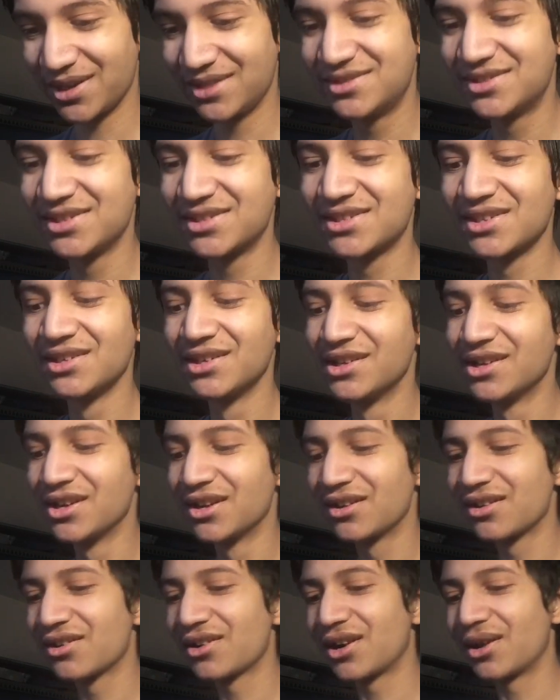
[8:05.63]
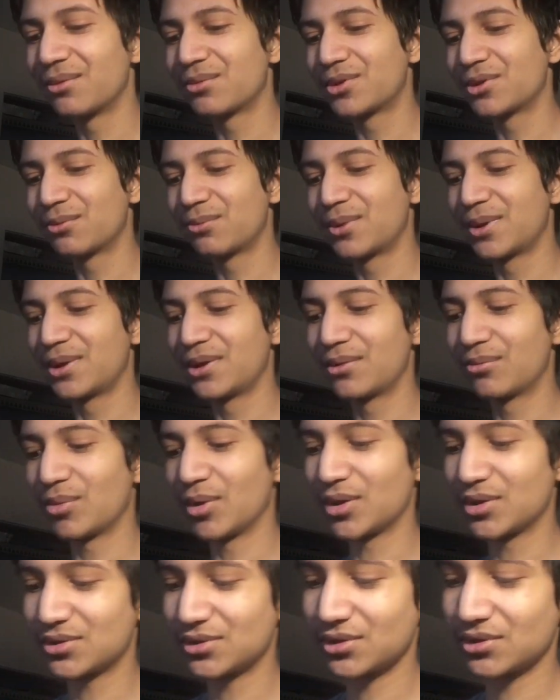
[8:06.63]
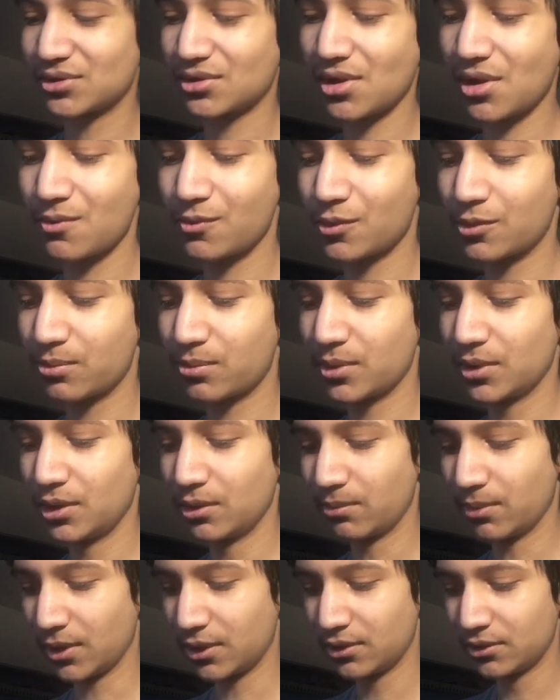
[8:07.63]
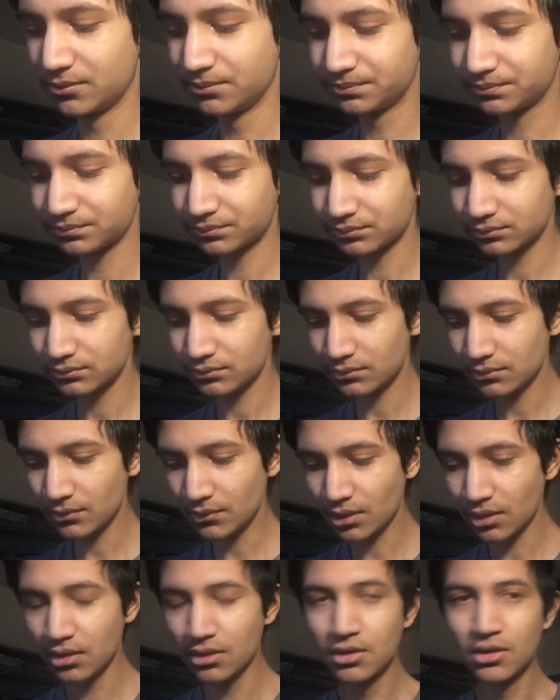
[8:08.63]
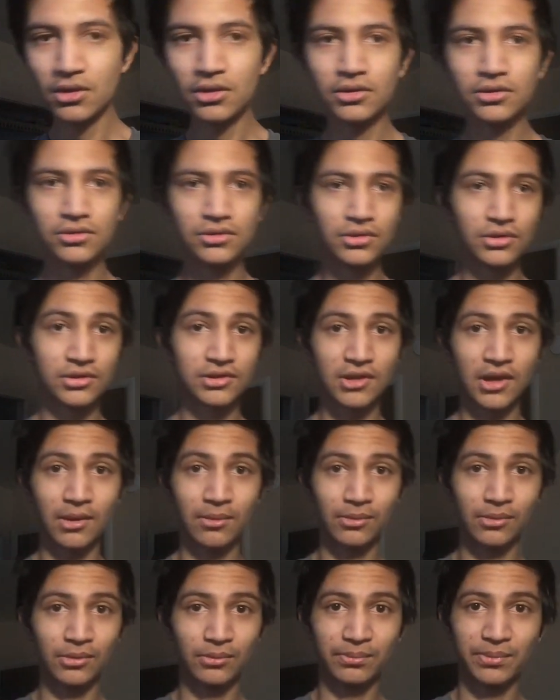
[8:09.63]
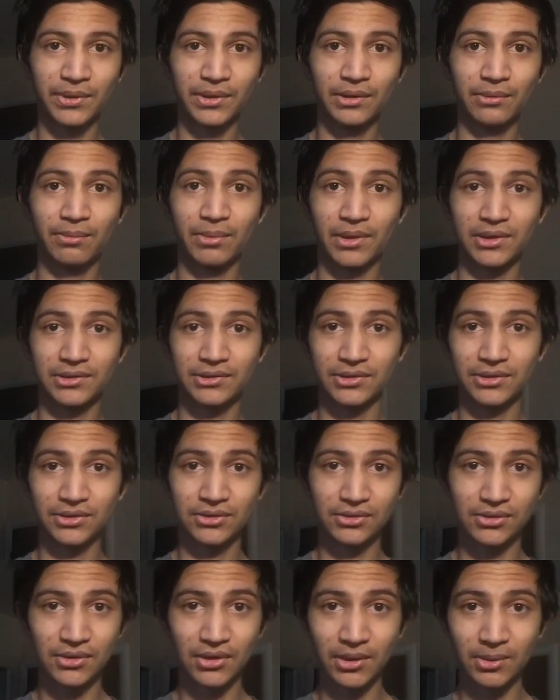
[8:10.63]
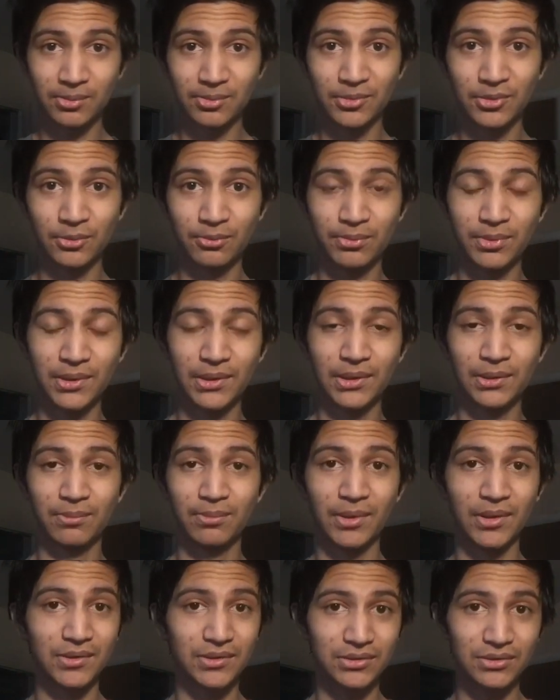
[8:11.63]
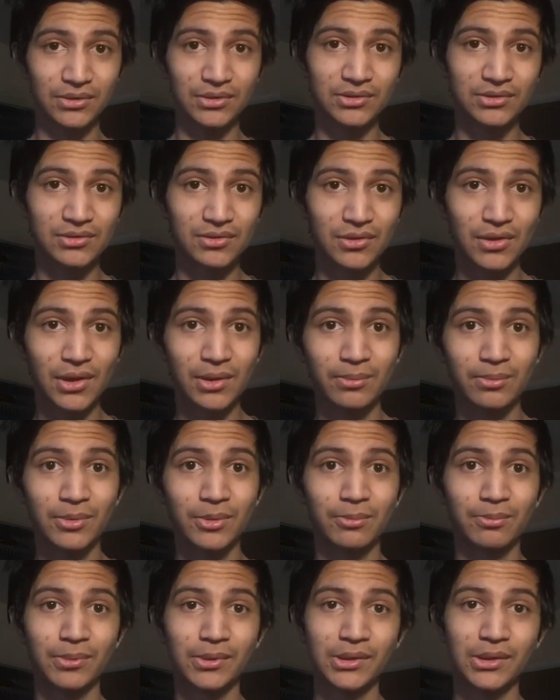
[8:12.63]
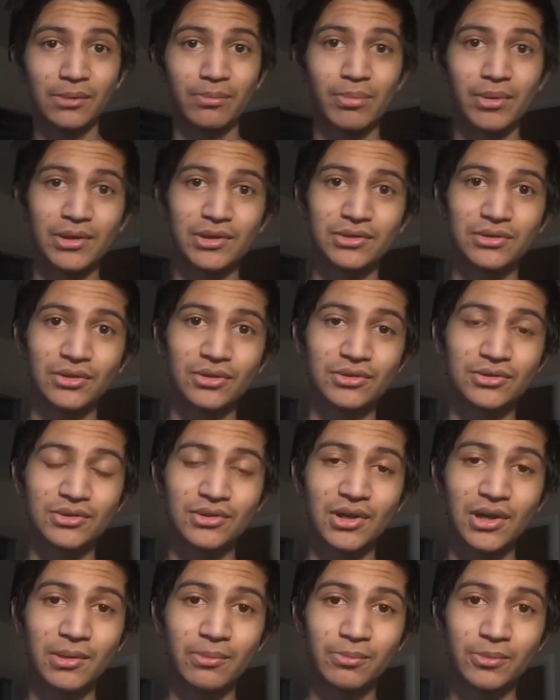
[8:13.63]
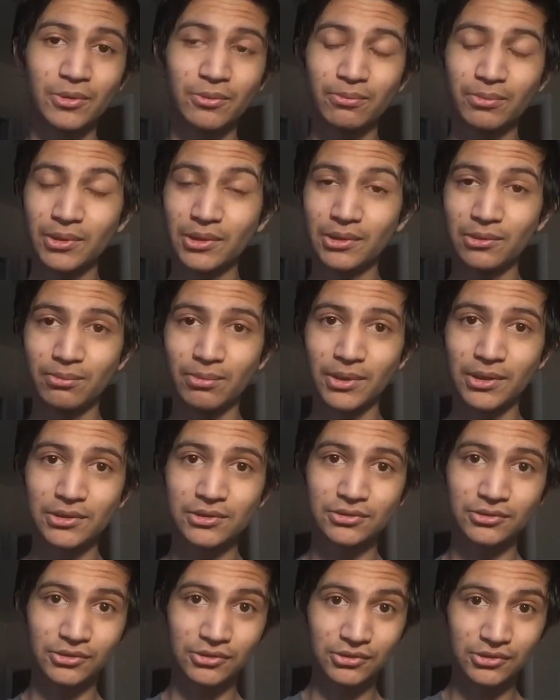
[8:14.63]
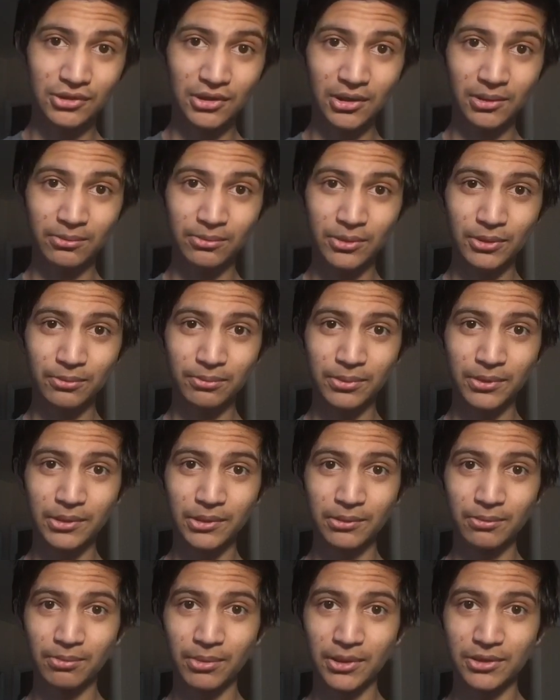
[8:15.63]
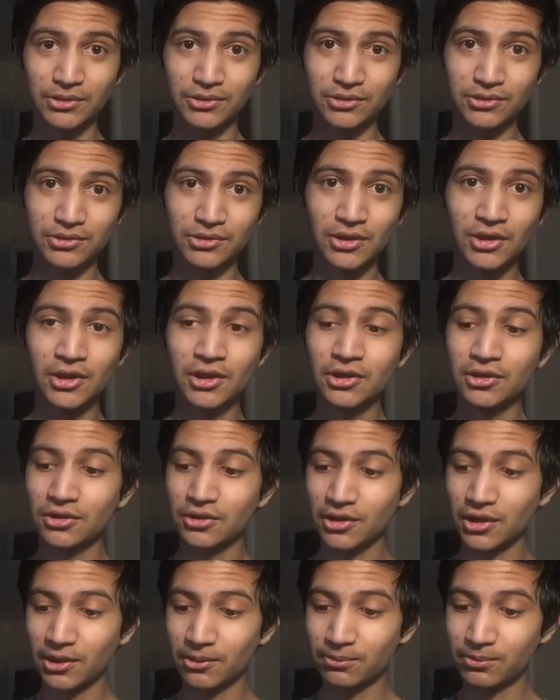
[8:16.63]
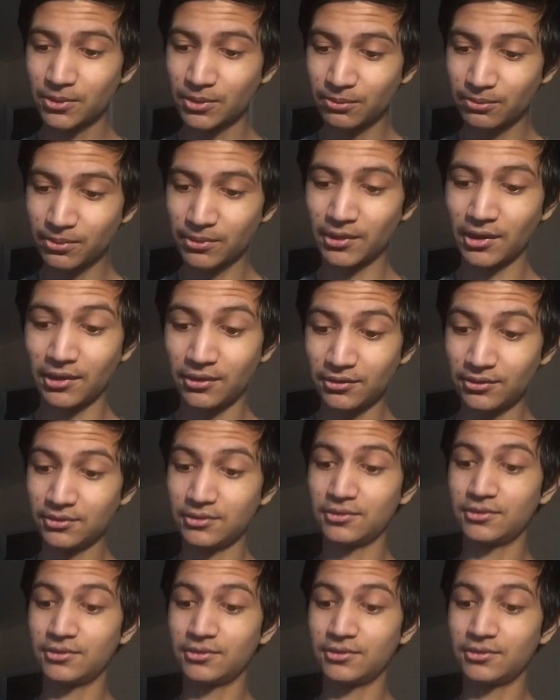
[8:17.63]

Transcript: Subscribe to PewDiePie. Subscribe to PewDiePie. Subscribe to PewDiePie. Subscribe to PewDiePie. Subscribe to PewDiePie. Subscribe to PewDiePie. Subscribe to PewDiePie. Subscribe to PewDiePie.